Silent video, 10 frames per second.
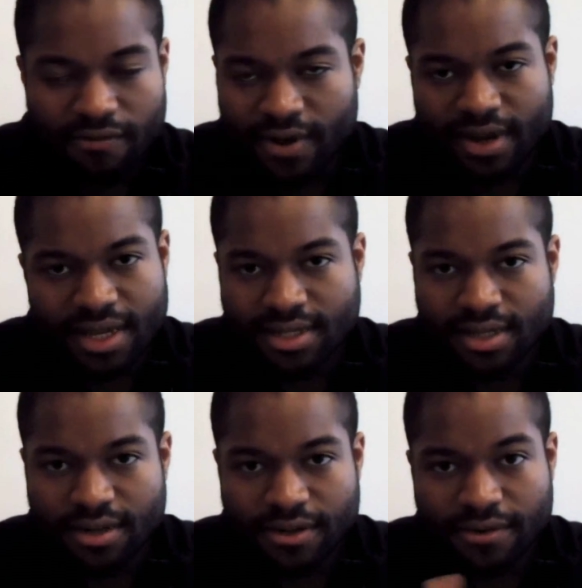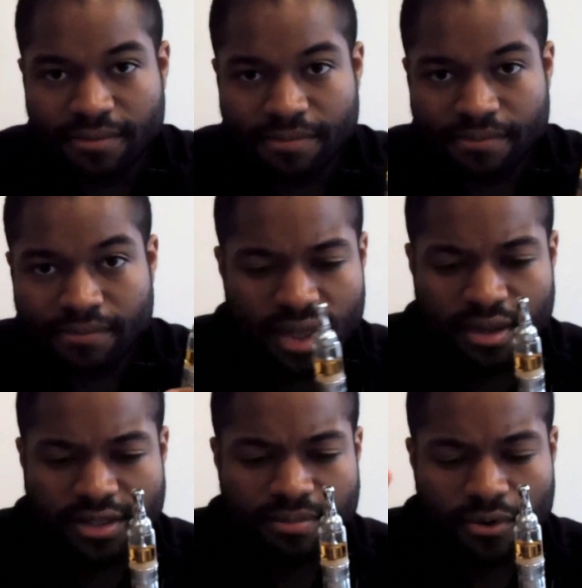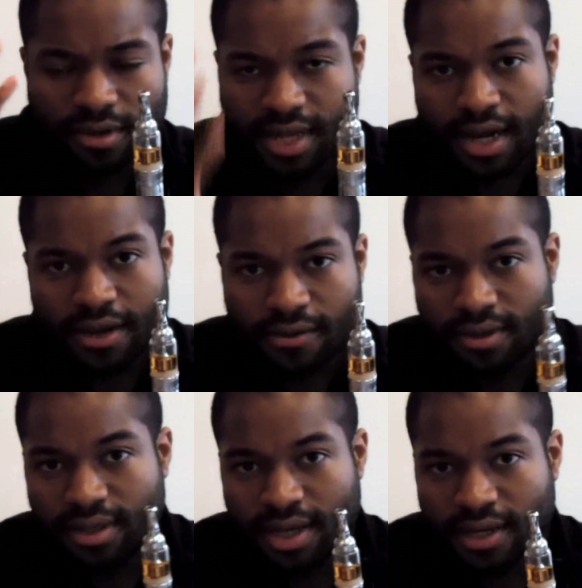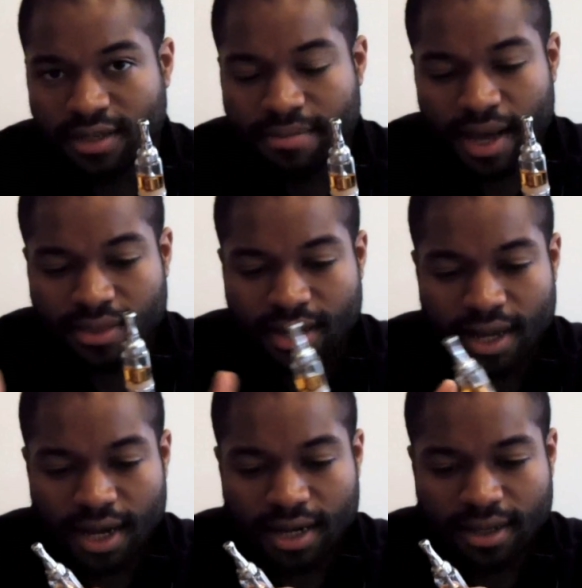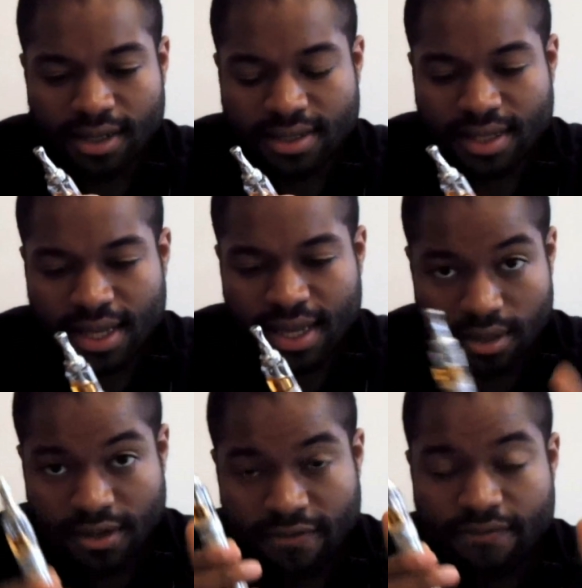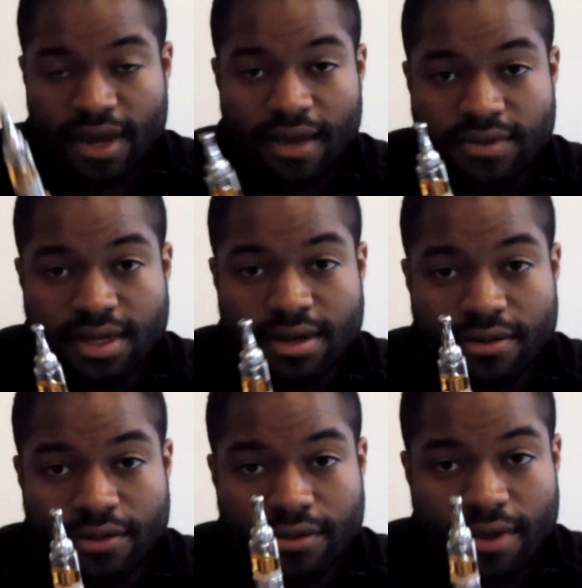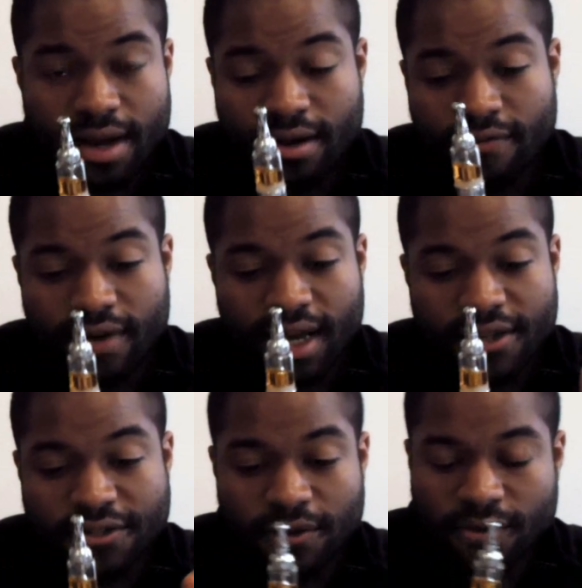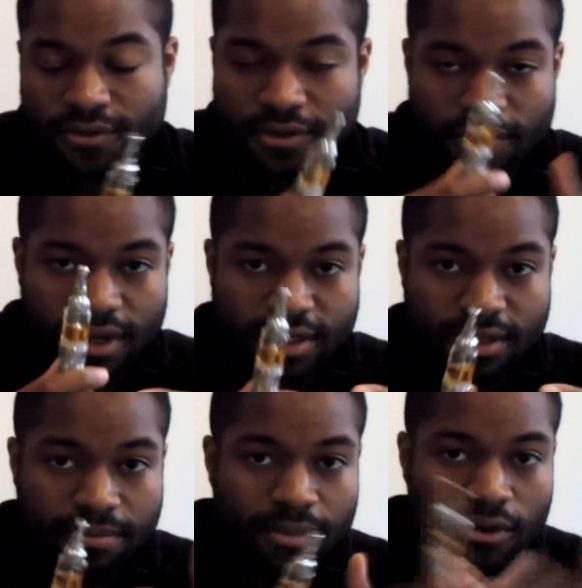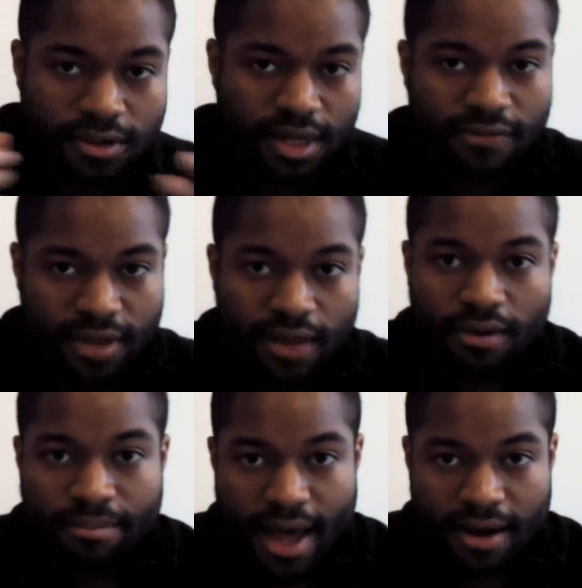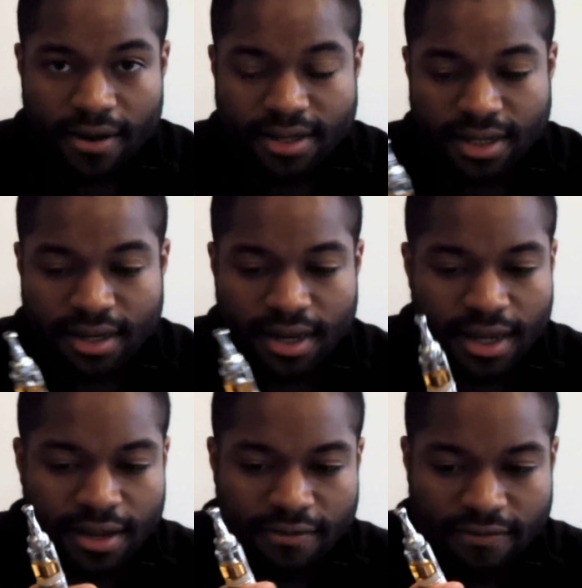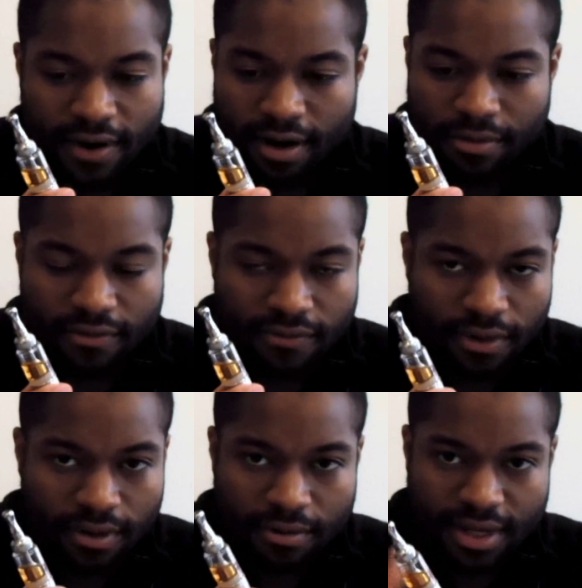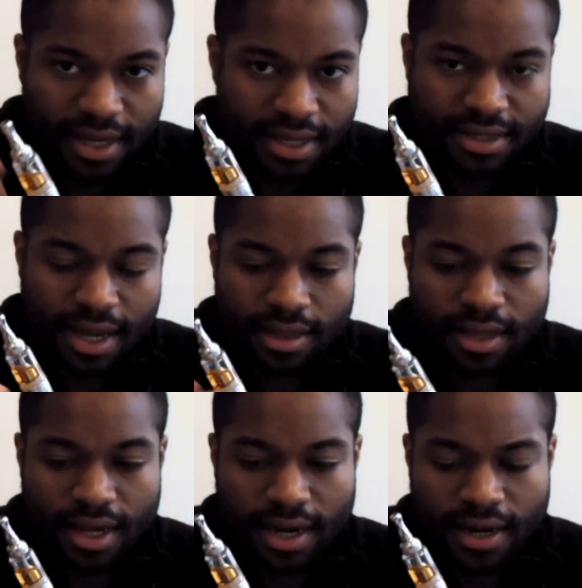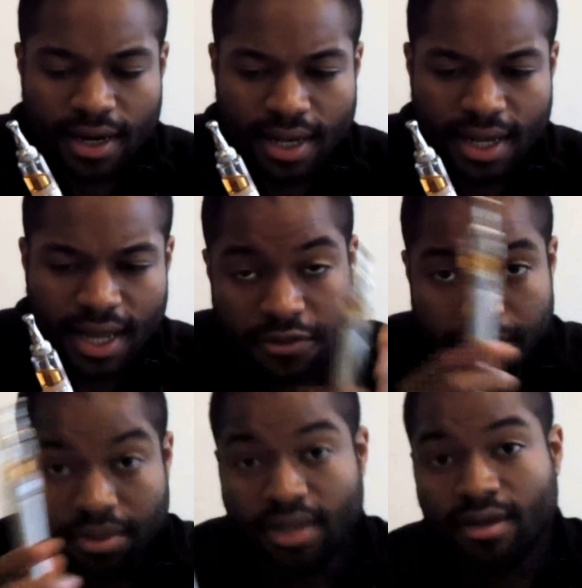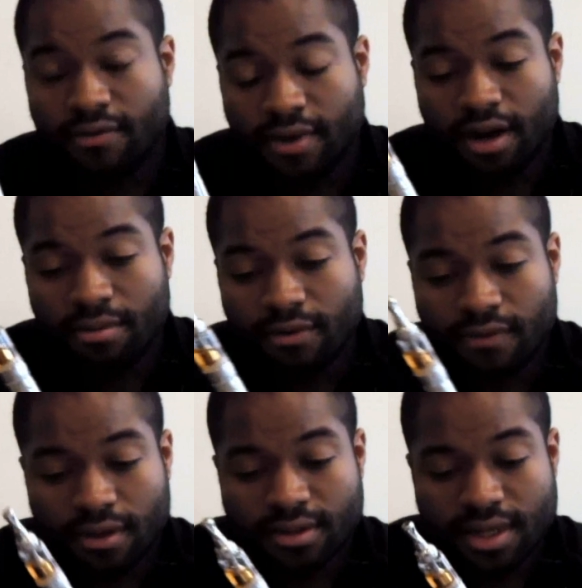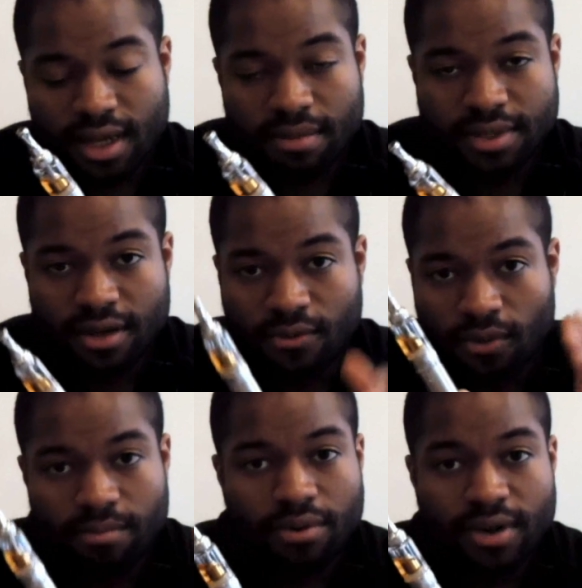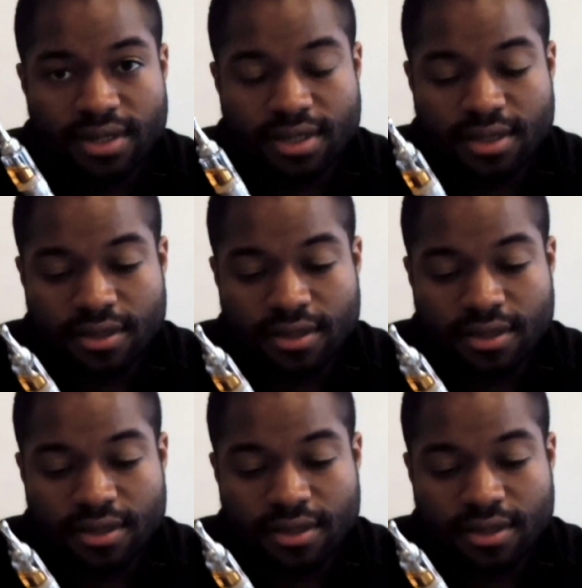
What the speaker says: very easy to do. And then some more technical details about the Nautilus. It's a 510 thread device, so it'll screw onto most of the other batteries and variable volt kits out there. Speaking of variable volt, it comes in at 1.6